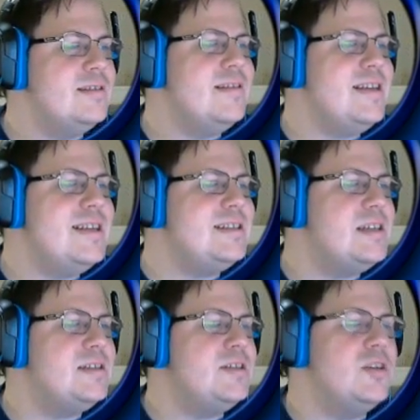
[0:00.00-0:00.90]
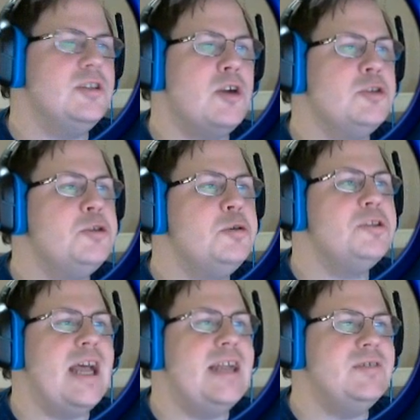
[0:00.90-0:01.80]
these sisters are two
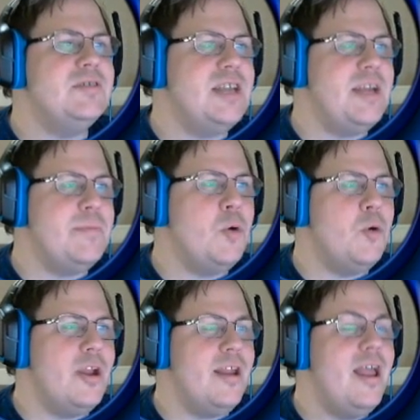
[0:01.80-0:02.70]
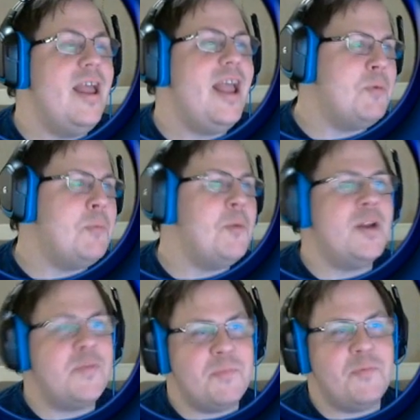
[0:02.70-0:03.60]
sides of the same coin, and when one
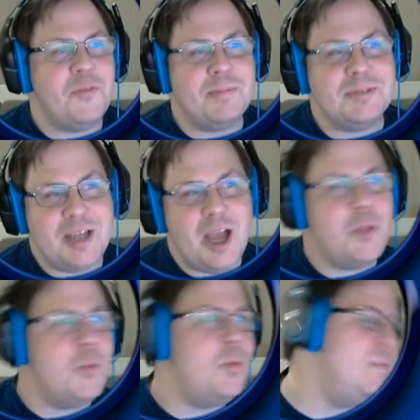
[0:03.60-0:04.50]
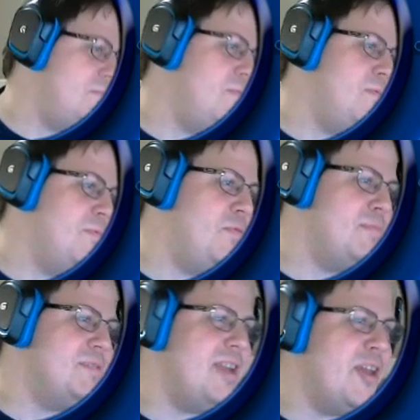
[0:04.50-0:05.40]
of them flips, the other one
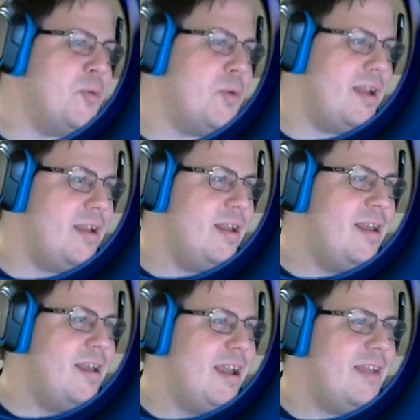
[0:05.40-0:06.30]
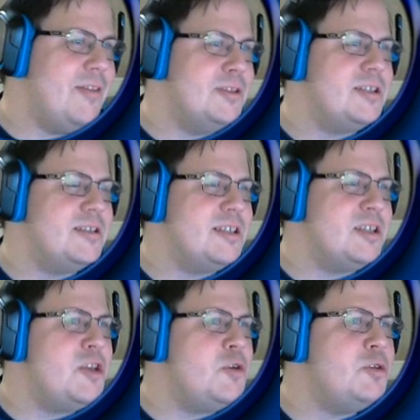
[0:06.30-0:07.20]
flips the other way. And there's just this
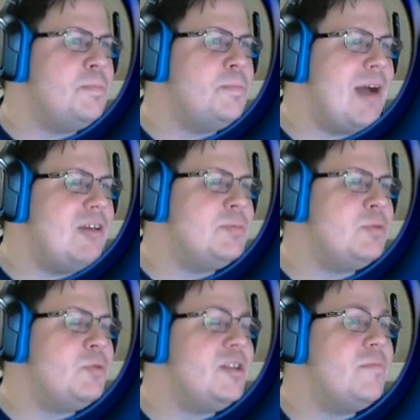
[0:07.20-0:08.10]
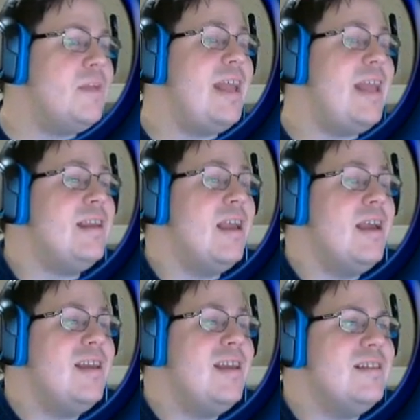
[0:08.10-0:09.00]
huge balance between them, and
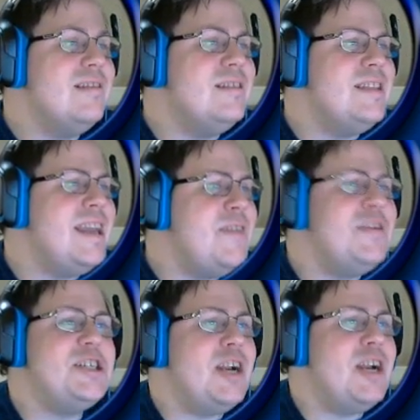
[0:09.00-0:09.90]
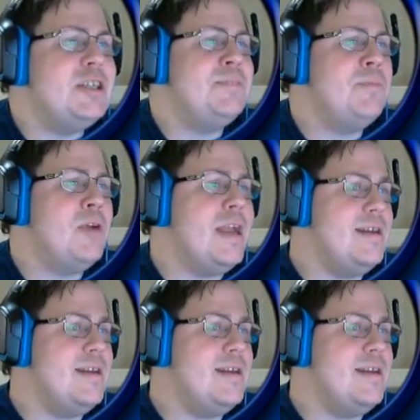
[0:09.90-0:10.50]
they even share a sprint.